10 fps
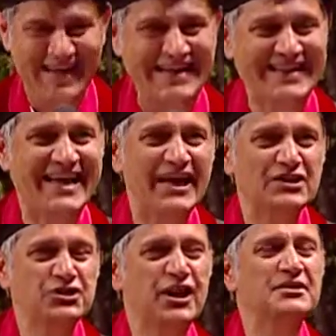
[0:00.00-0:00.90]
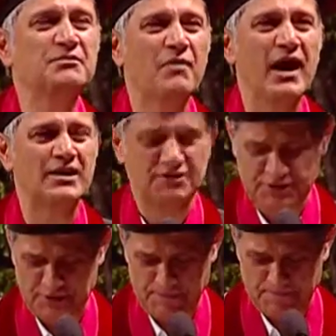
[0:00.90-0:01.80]
Engage in our
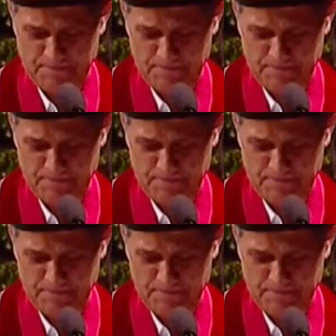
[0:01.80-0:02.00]
democracy.